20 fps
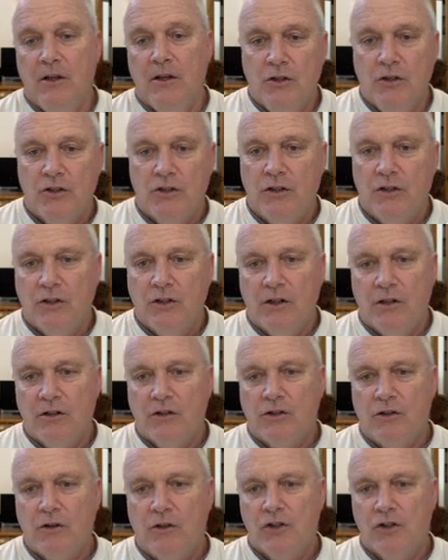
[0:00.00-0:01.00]
So you're going to
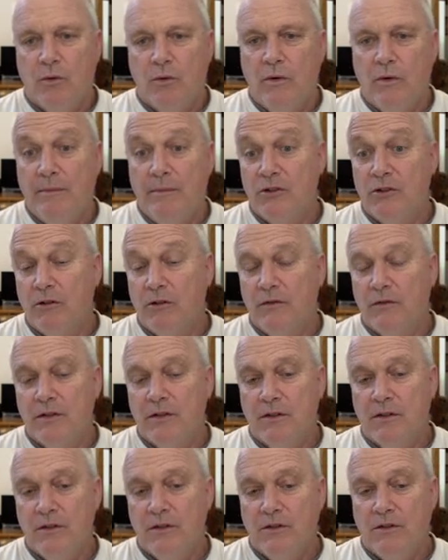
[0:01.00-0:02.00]
search on Web
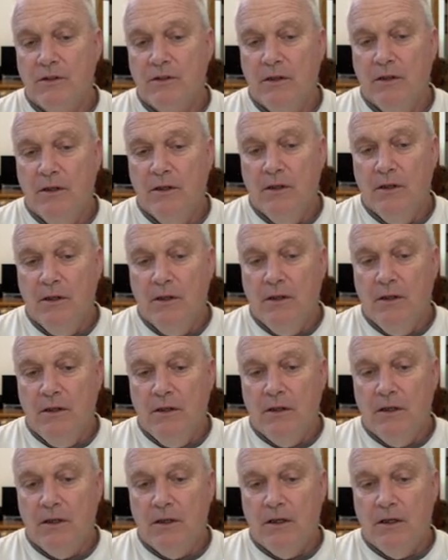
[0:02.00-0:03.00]
Services,
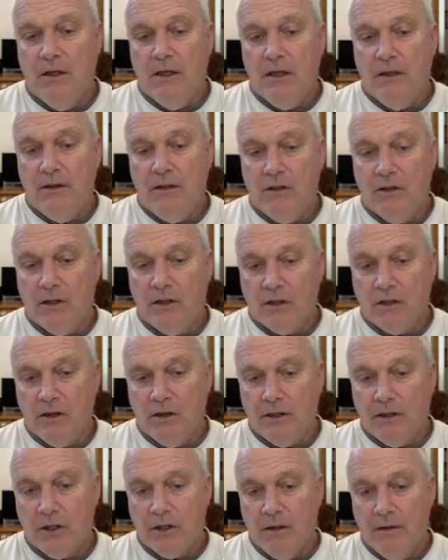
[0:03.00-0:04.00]
and then you're going to
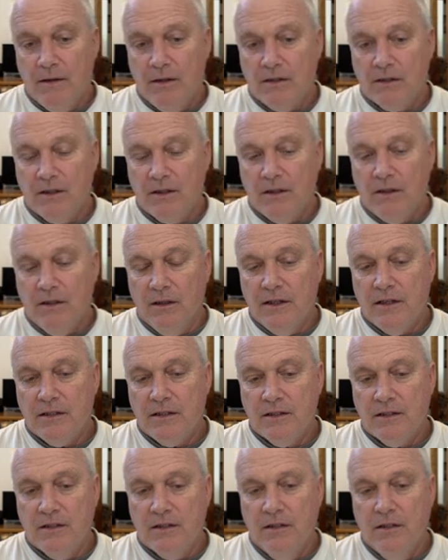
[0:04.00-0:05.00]
click on this
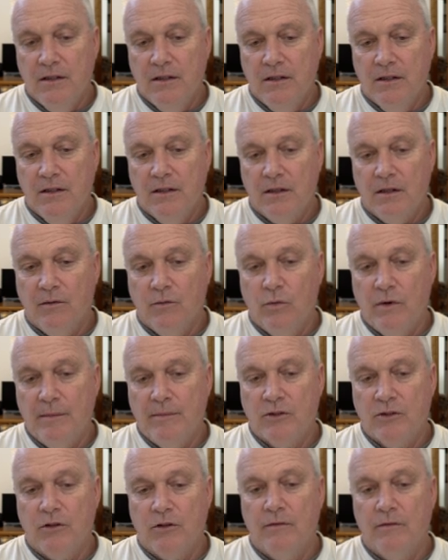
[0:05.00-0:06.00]
List of Web
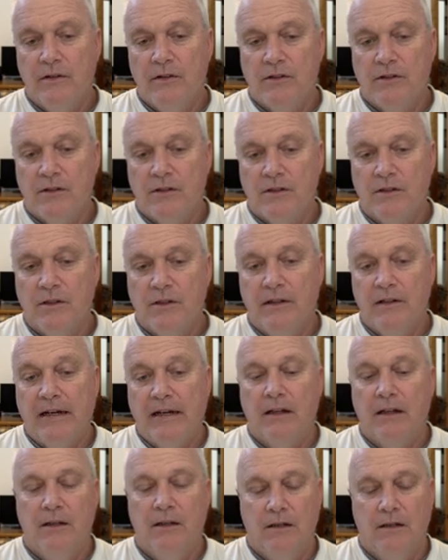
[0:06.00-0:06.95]
Services link.